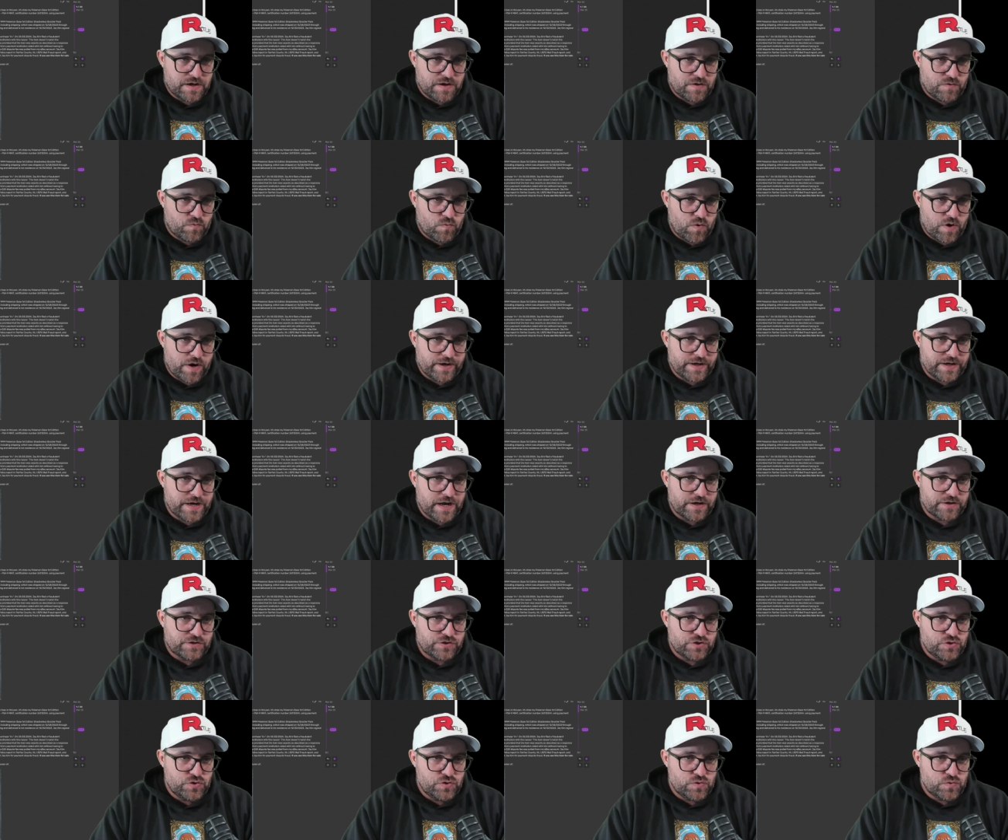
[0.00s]

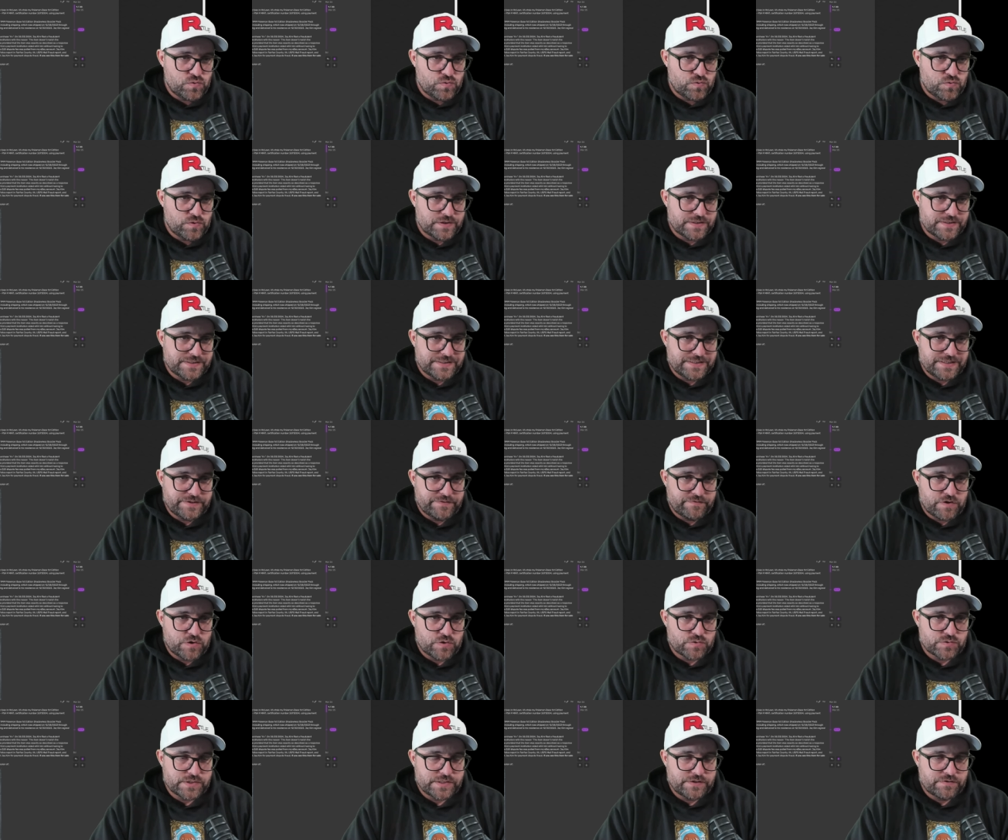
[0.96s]

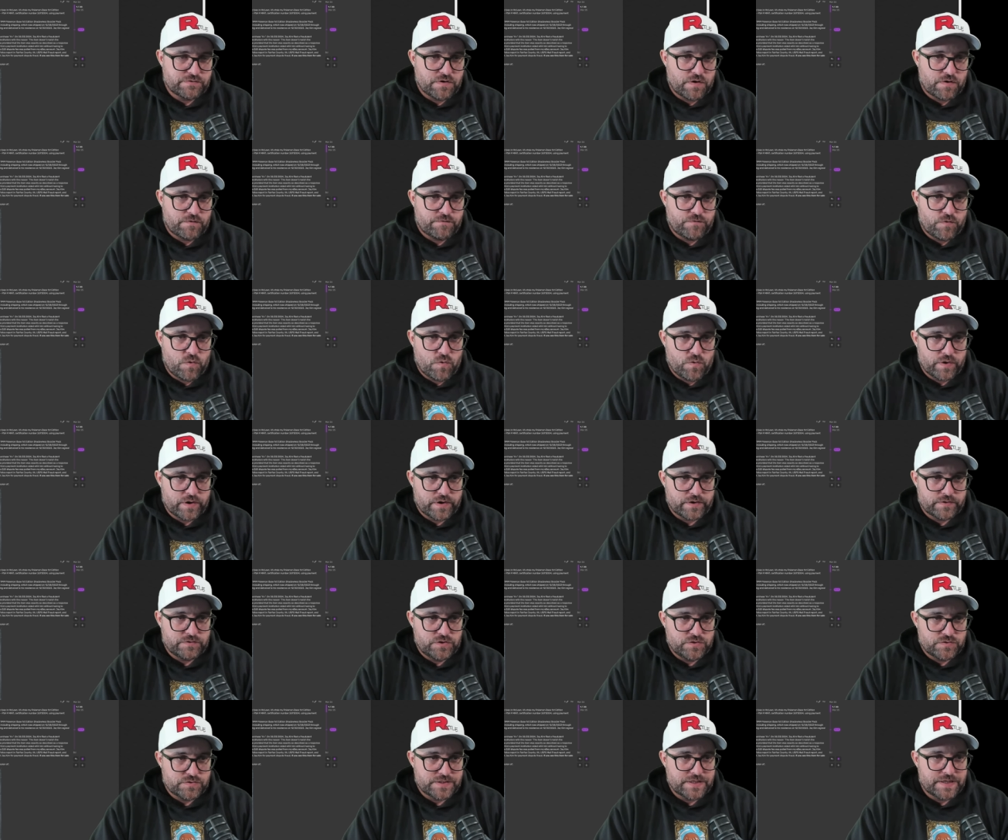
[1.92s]
12004,
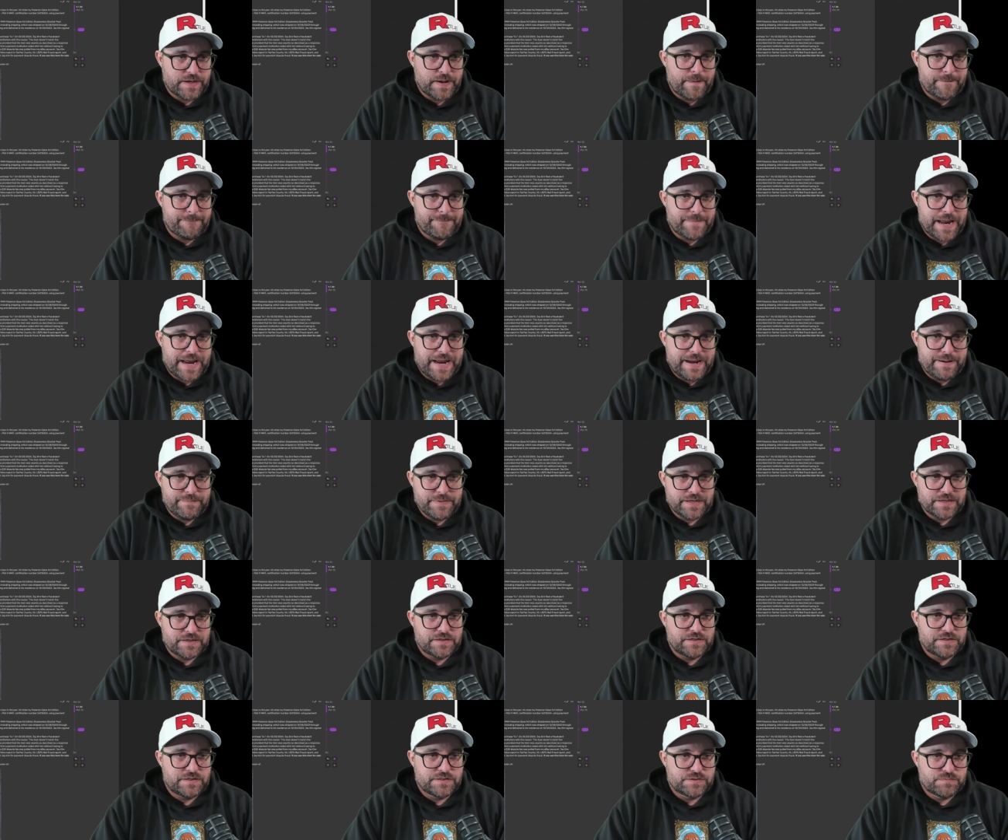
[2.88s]
using
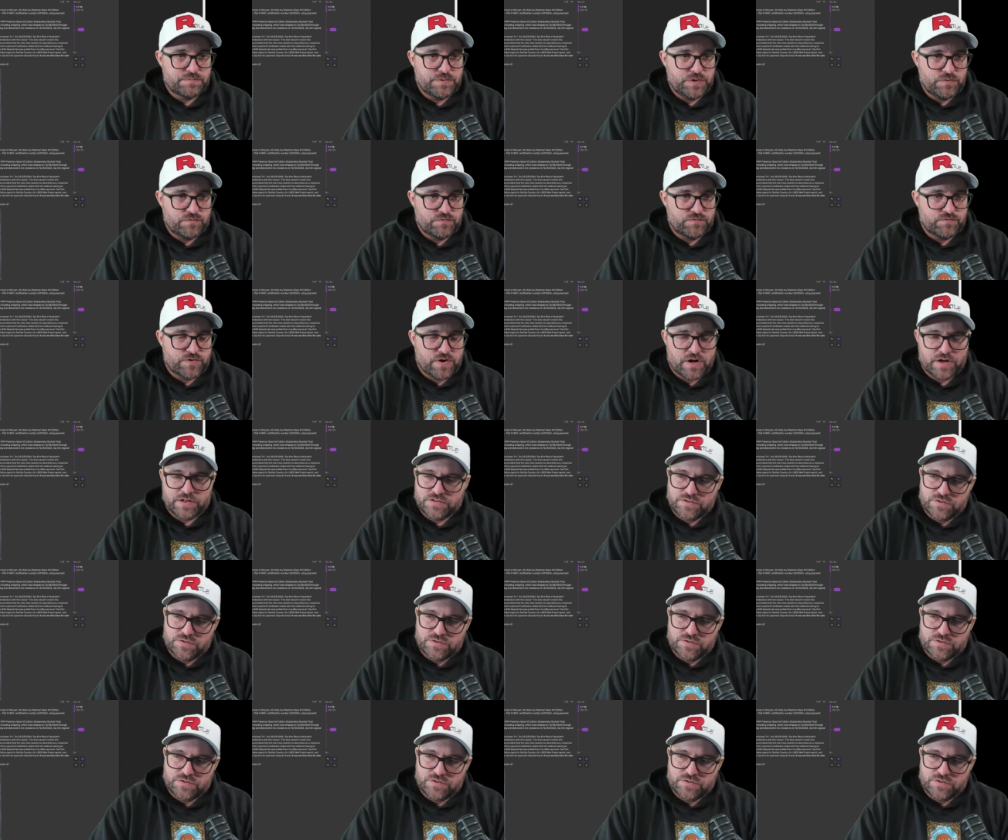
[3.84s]
payment dispute fraud.